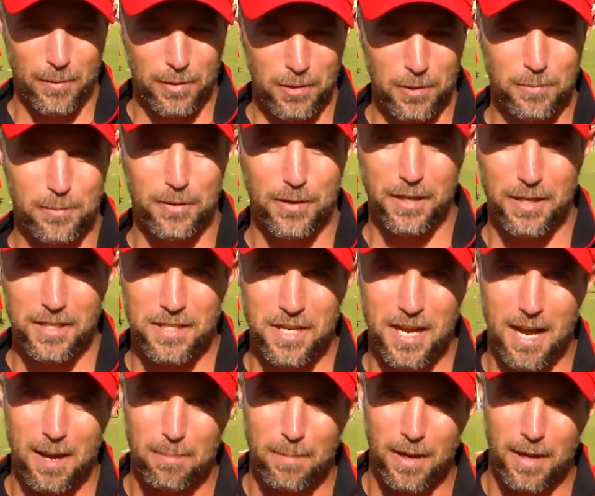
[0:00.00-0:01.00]
Yeah, we do a pretty good
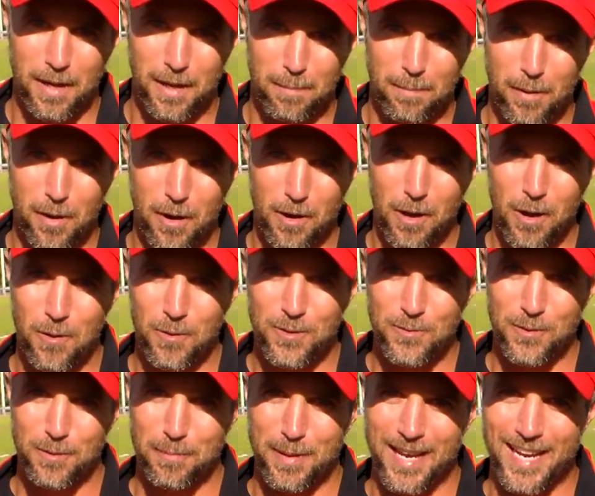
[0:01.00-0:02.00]
job. Bart
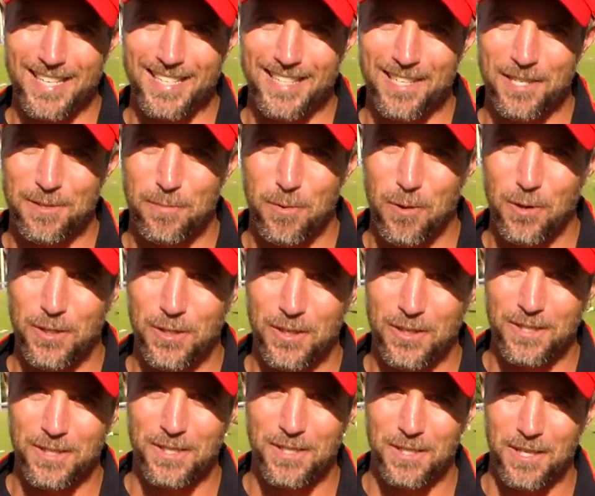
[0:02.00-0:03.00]
Owens with BSN Sports
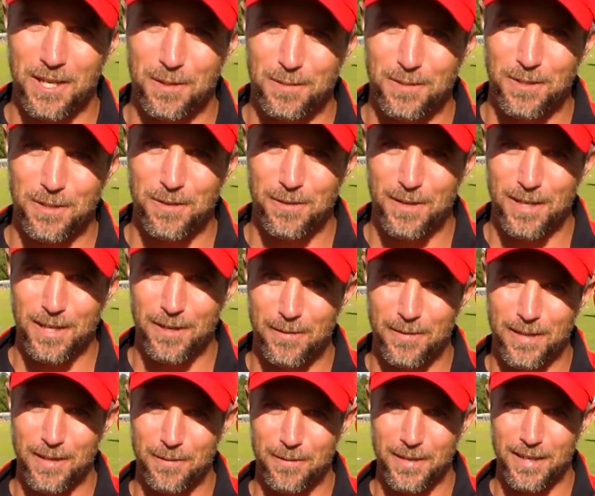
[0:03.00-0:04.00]
hooks us up. So
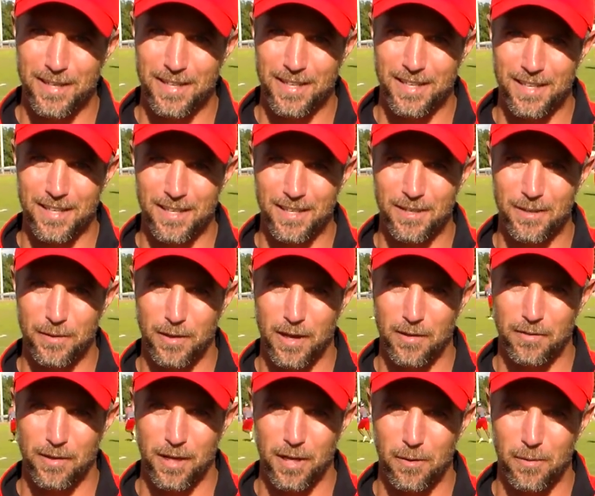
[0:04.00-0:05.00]

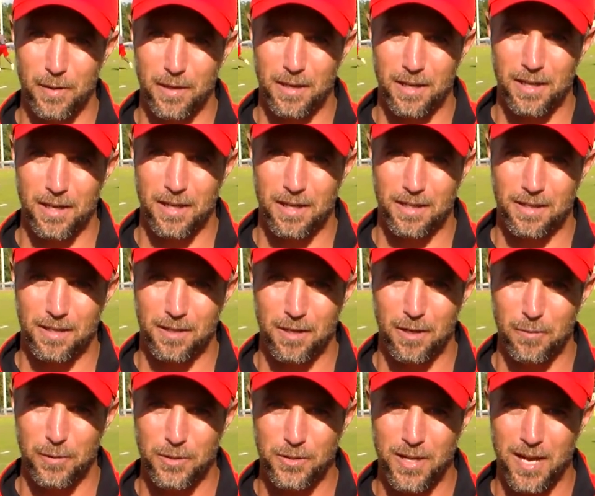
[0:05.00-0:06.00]
every year
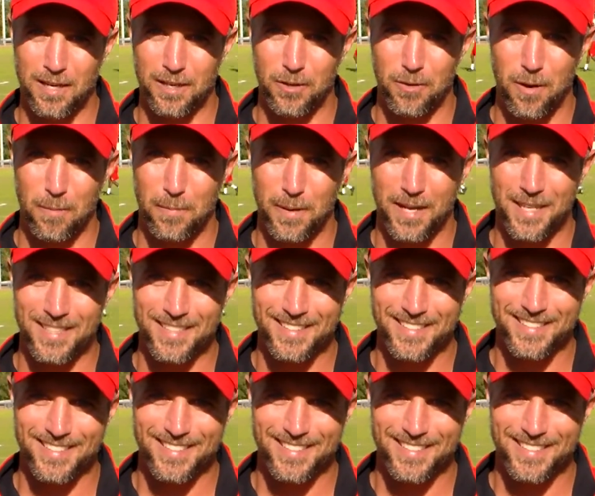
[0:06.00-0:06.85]
we try to do our best.